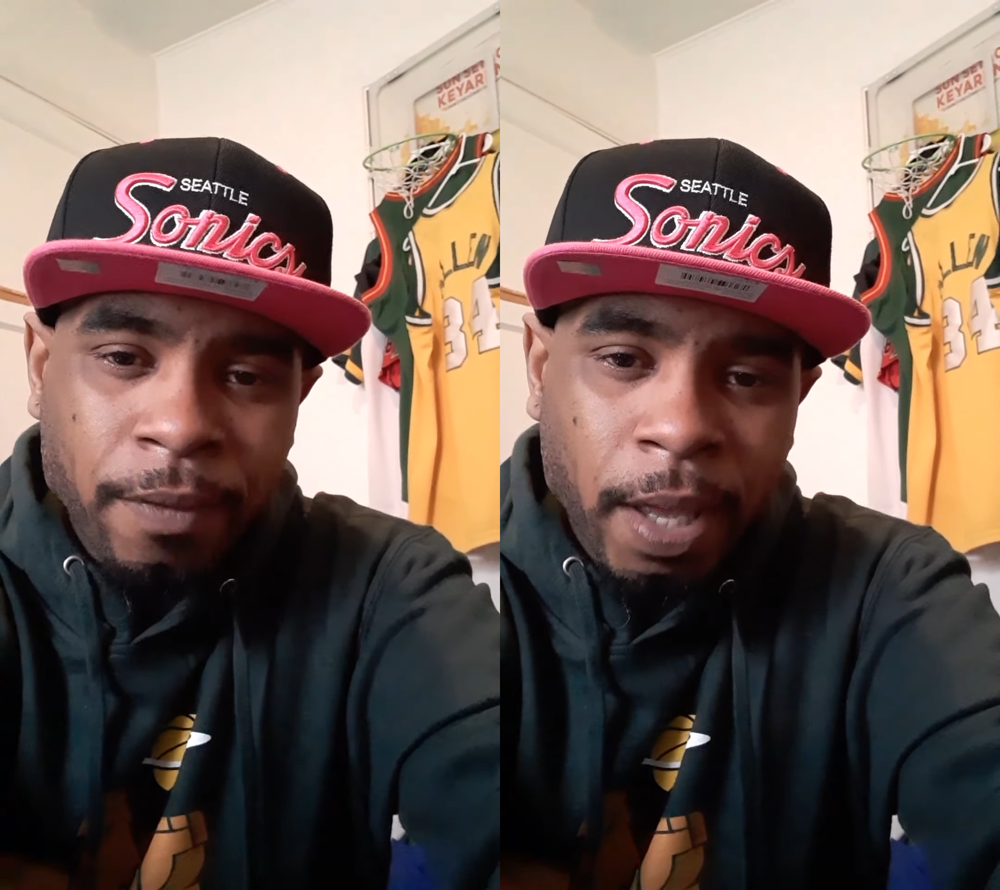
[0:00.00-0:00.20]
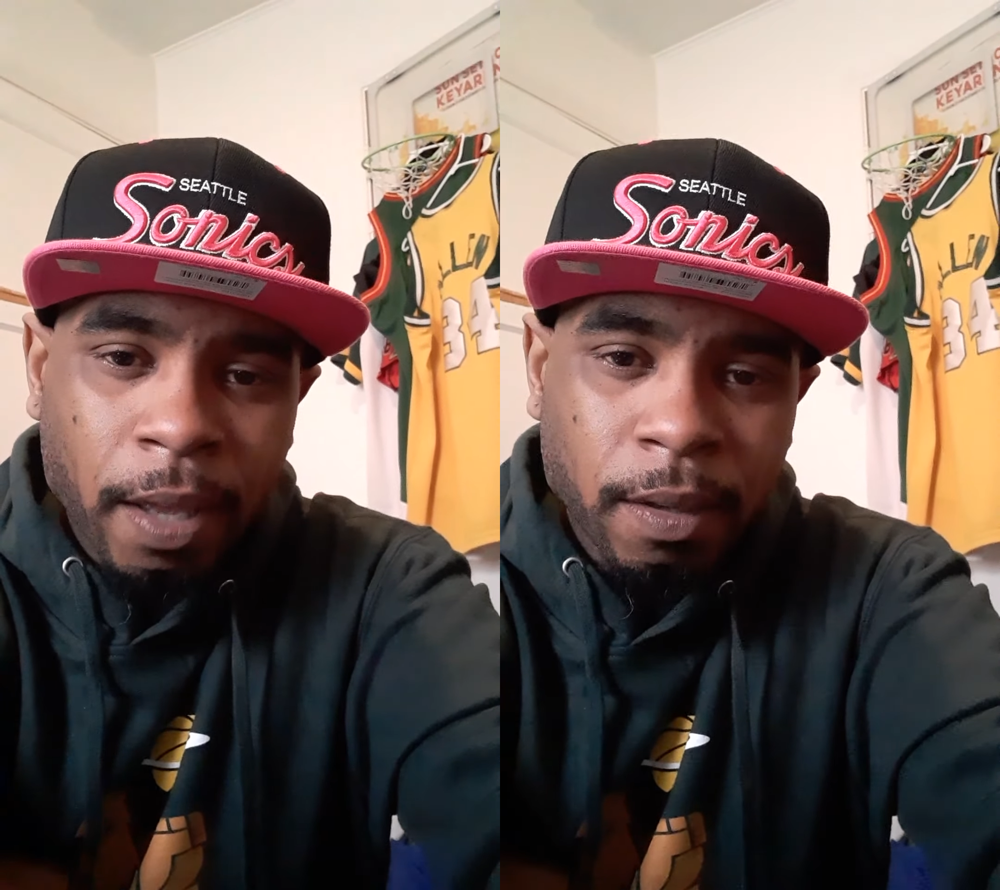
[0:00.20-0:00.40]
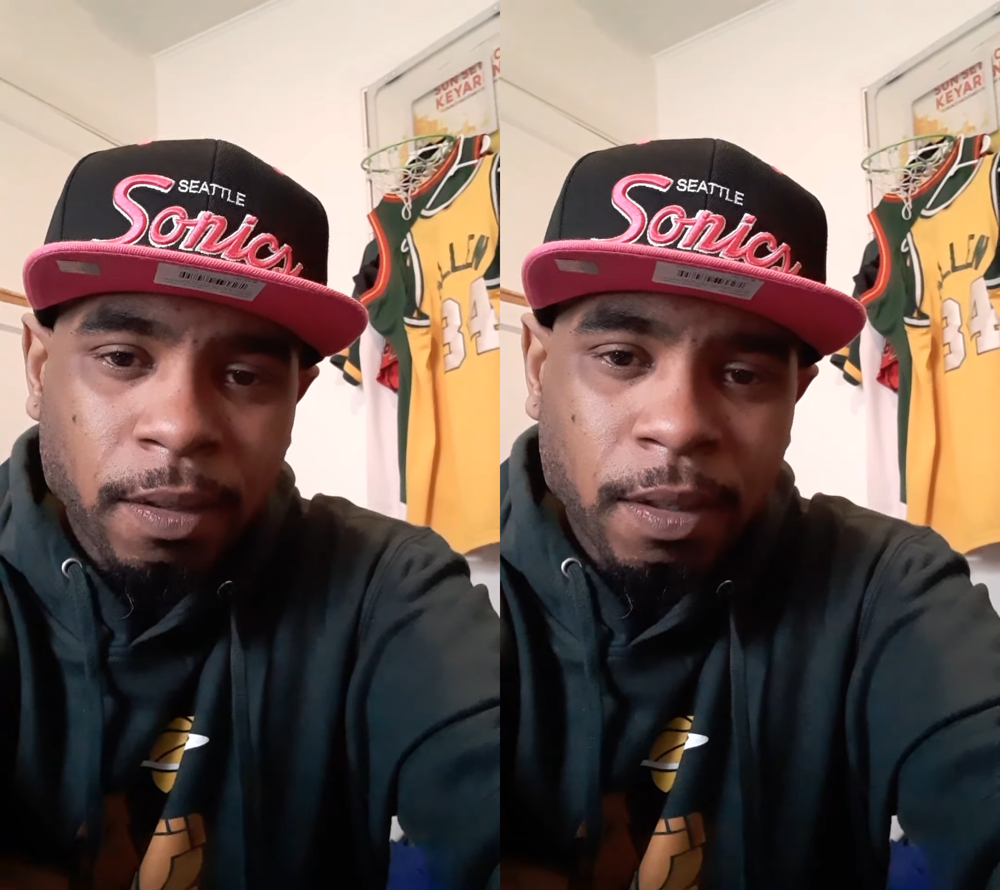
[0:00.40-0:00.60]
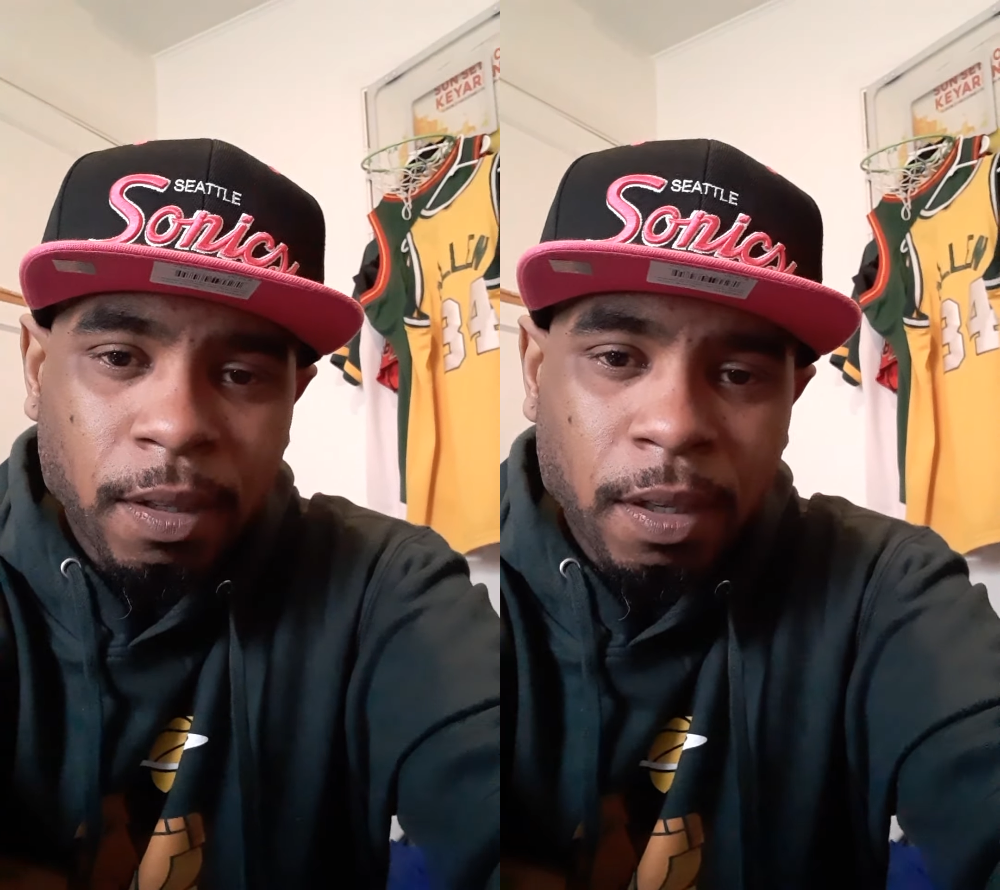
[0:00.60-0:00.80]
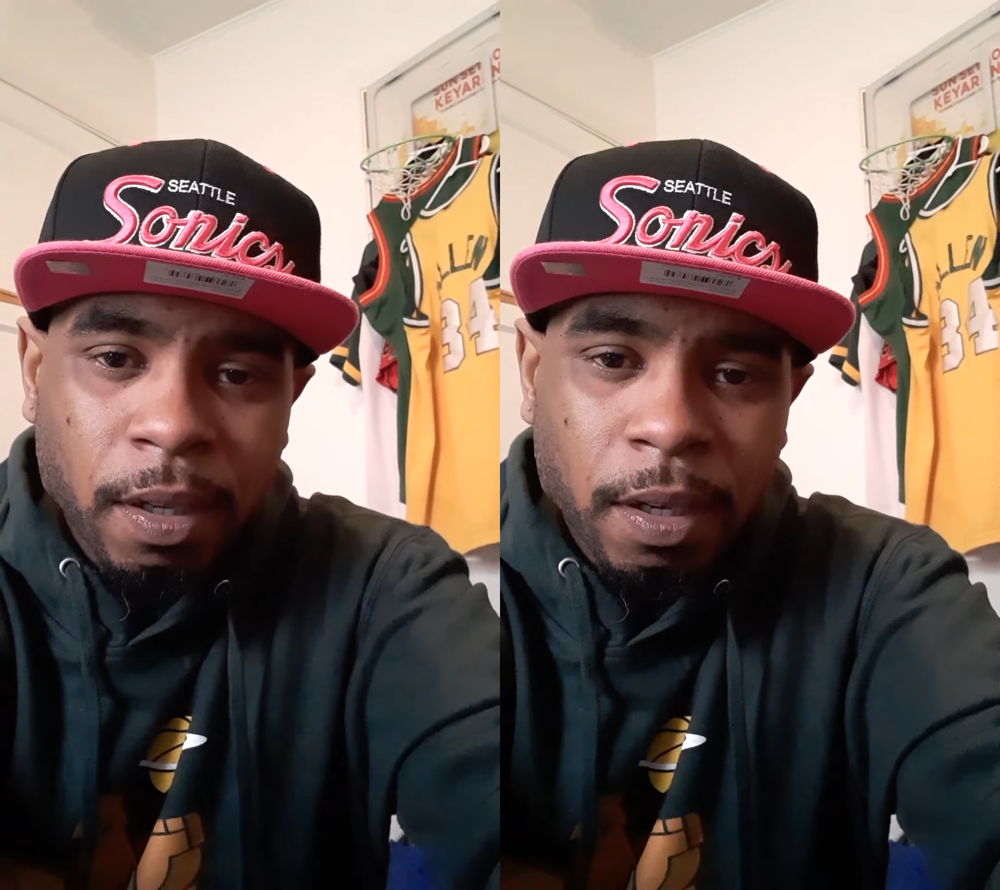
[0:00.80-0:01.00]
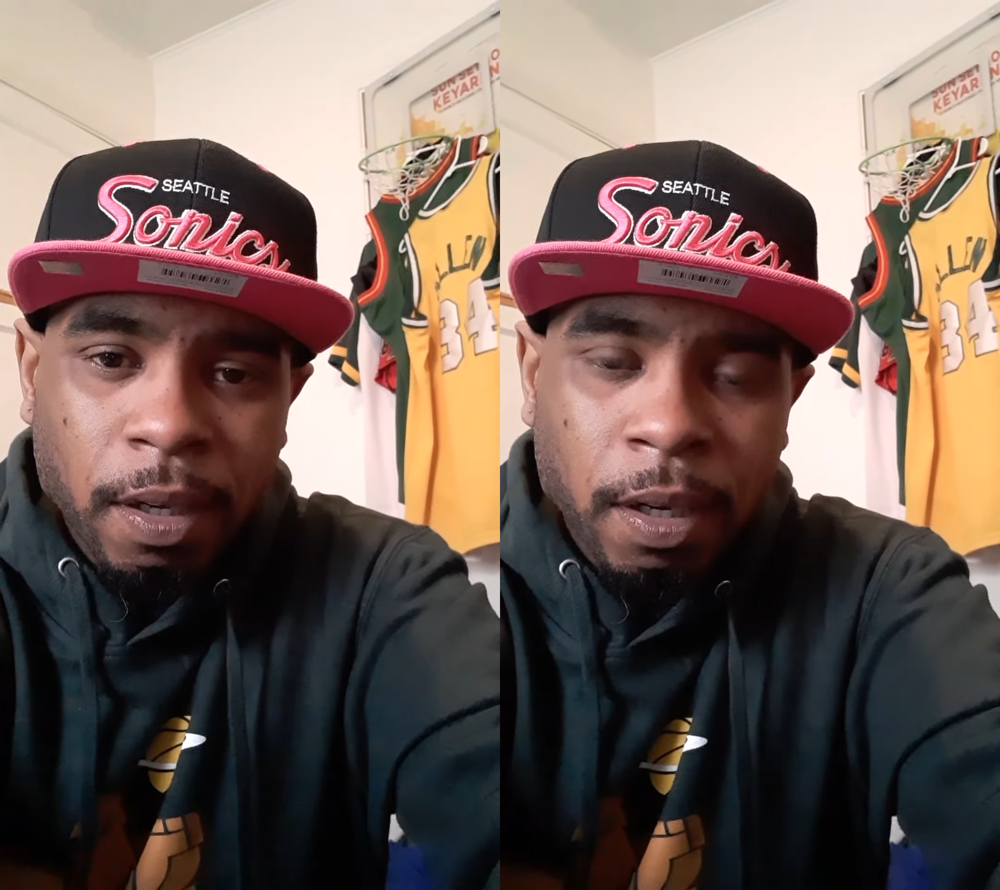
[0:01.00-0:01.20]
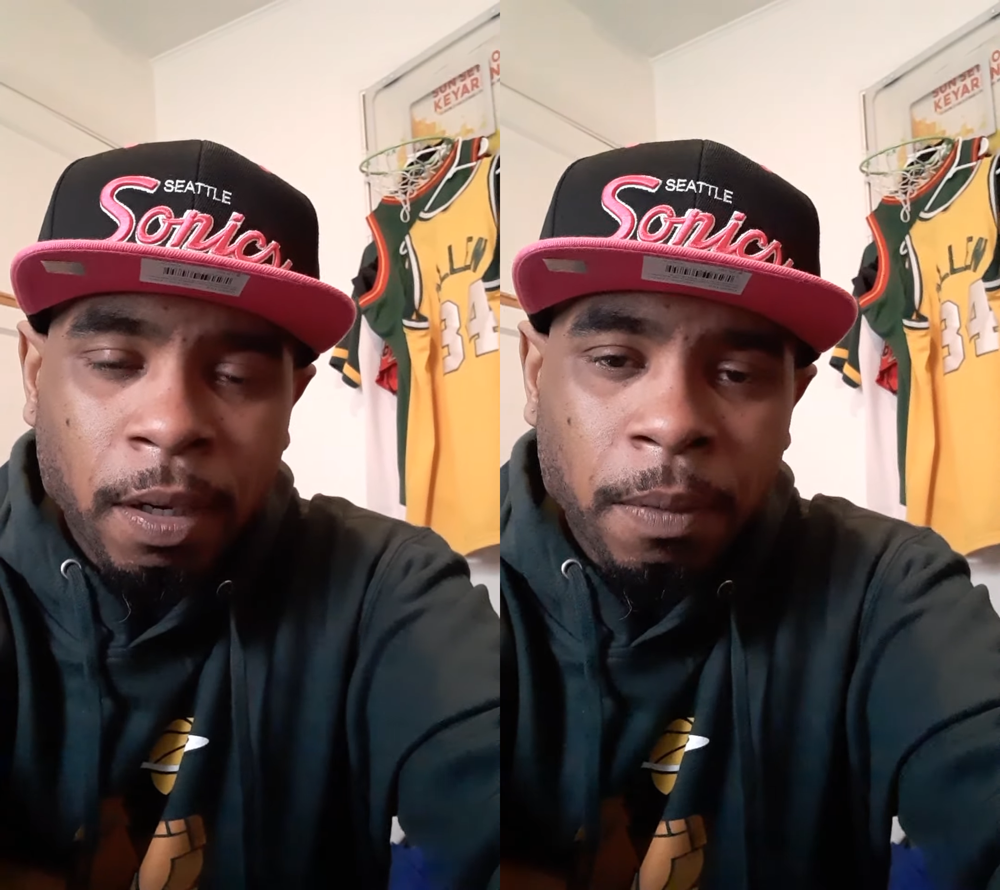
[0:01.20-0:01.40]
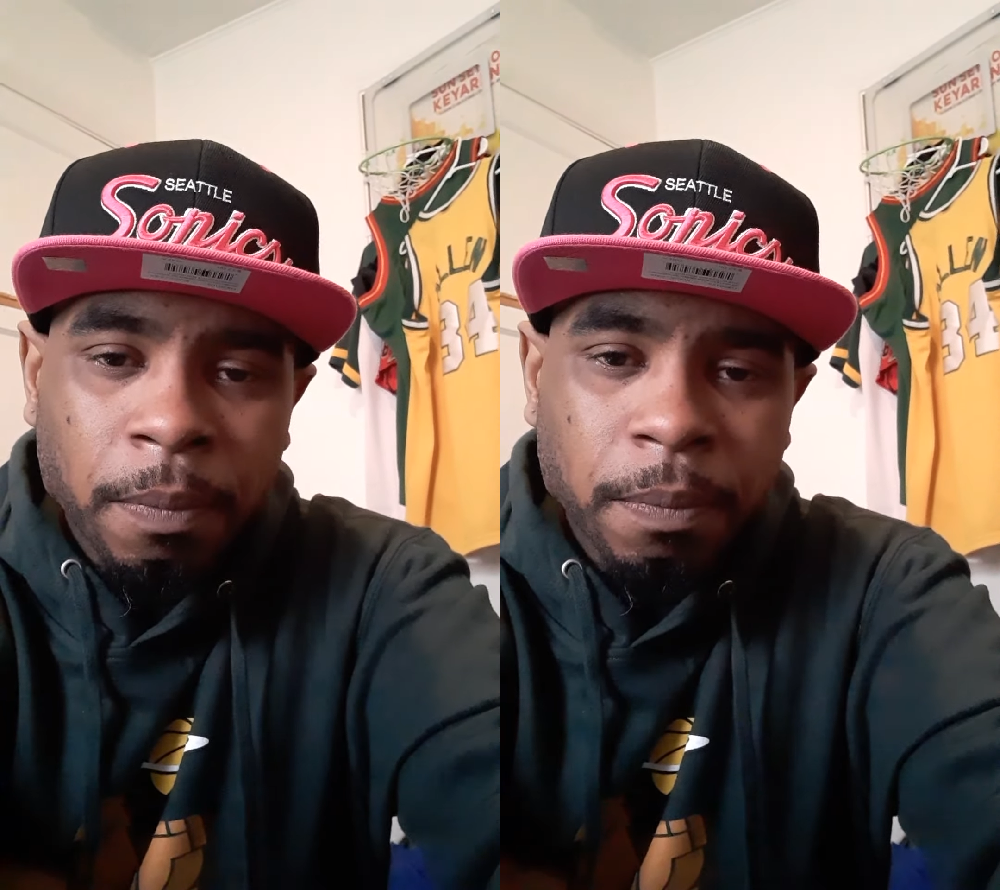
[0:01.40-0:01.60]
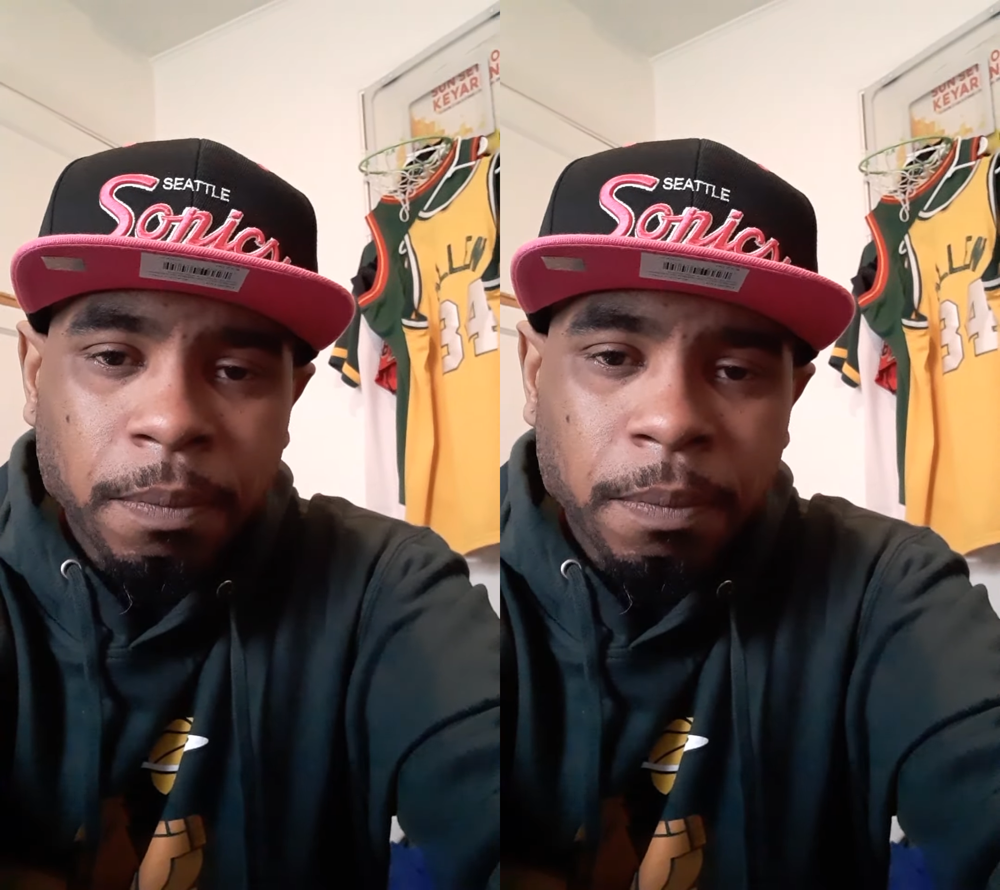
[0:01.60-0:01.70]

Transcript: that. Um,